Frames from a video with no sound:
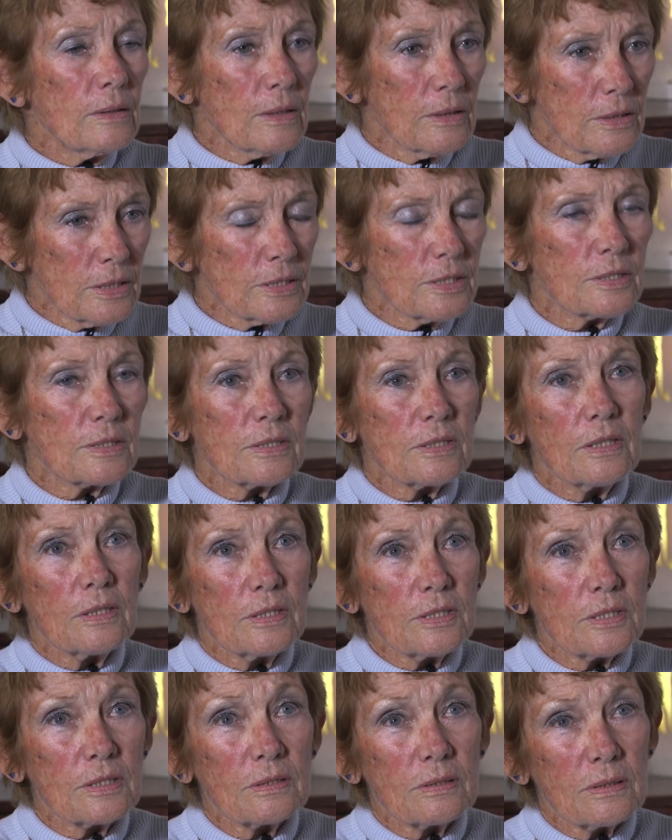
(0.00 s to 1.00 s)
Yes,
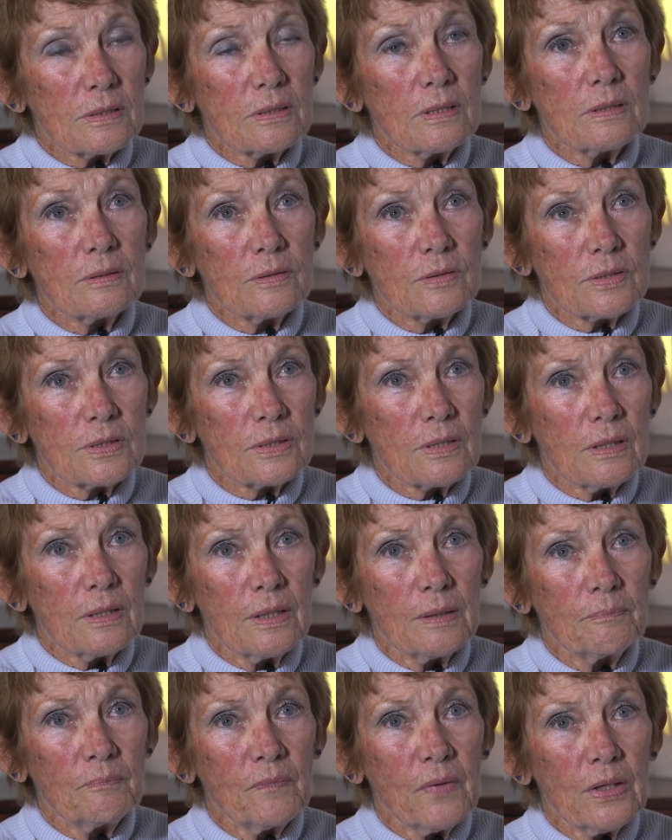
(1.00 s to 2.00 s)
yes. There's.
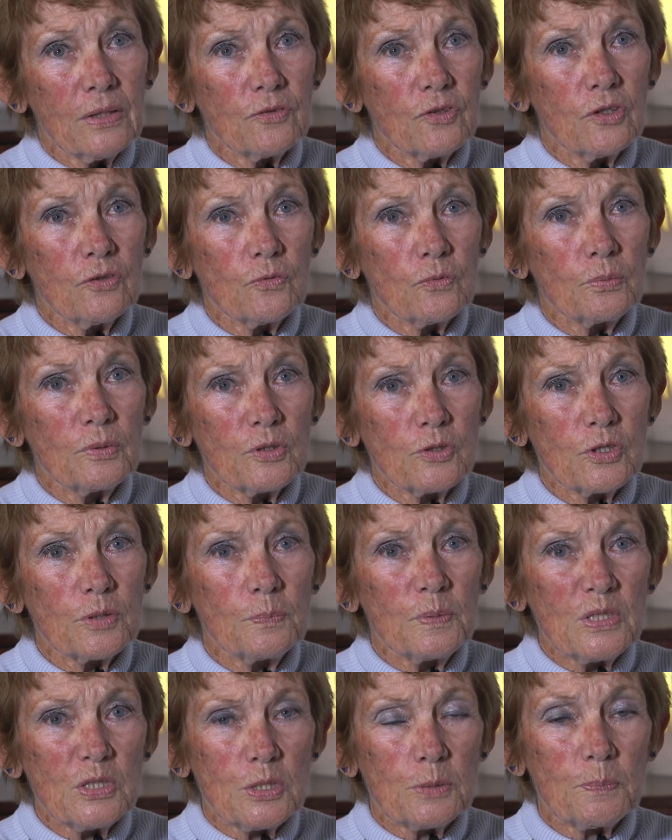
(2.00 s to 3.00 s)
I don't want to
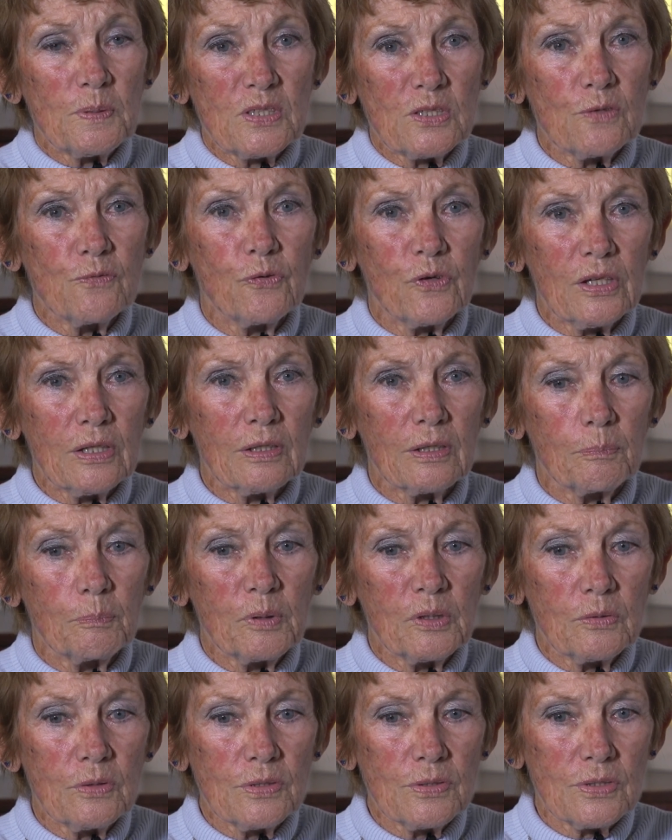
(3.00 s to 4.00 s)
be specific
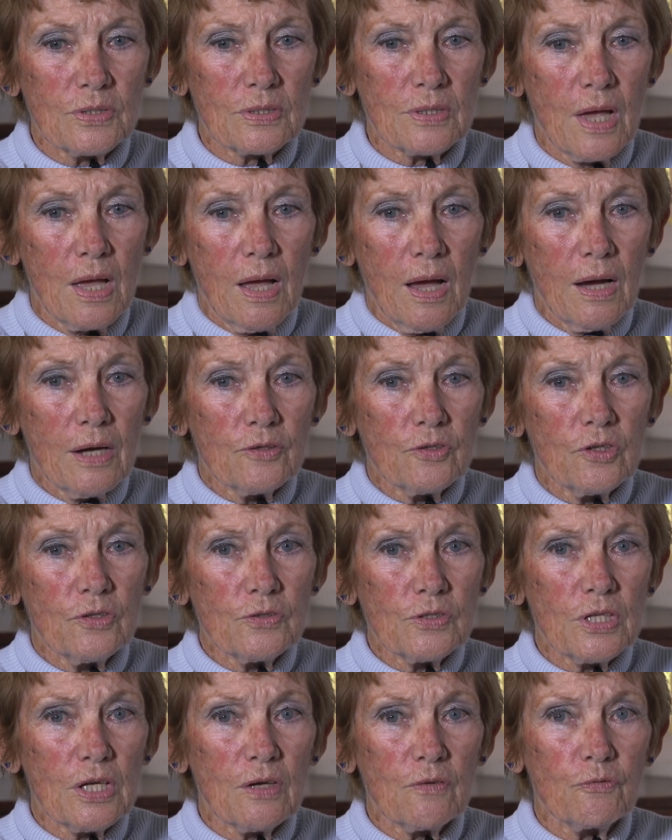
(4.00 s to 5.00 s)
because I
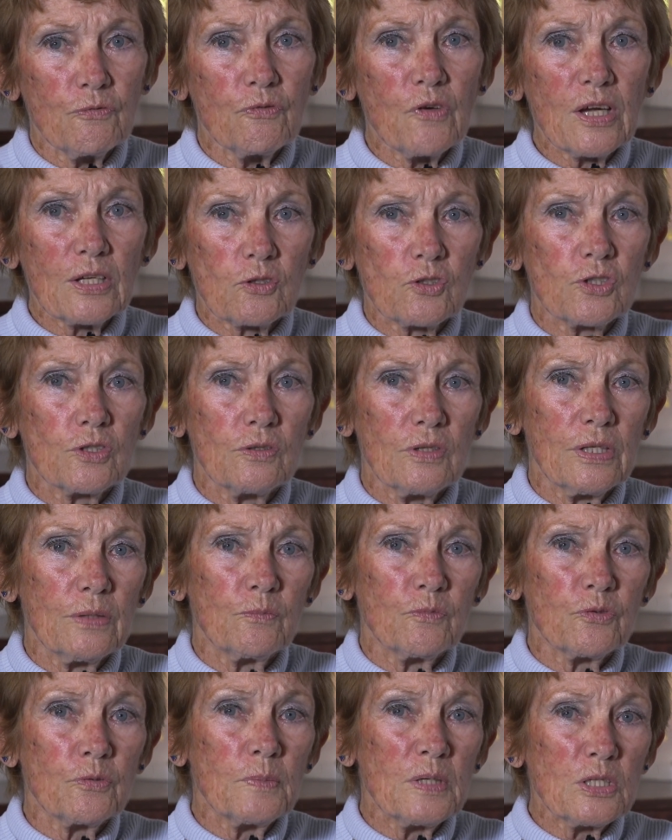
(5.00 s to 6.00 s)
don't have factual
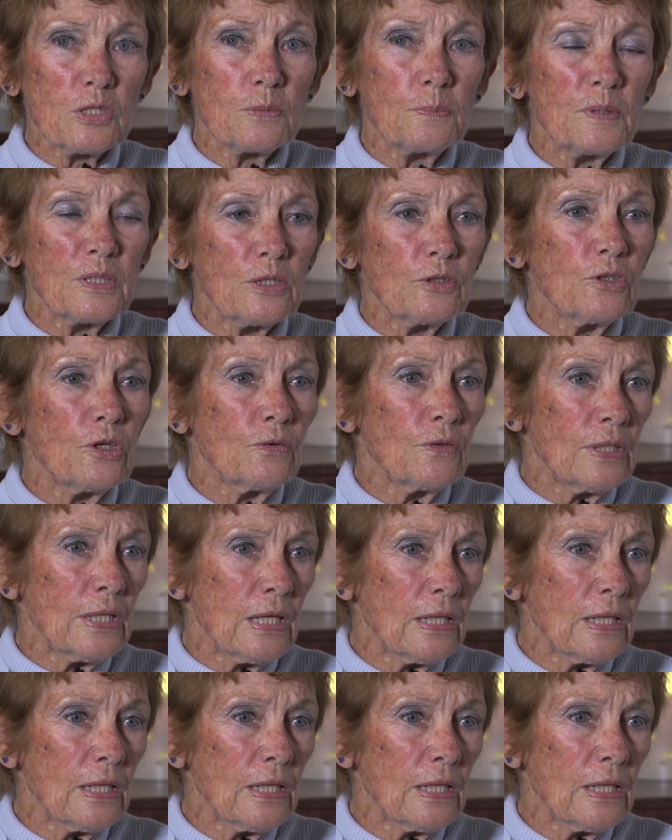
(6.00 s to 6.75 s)
information, but I know in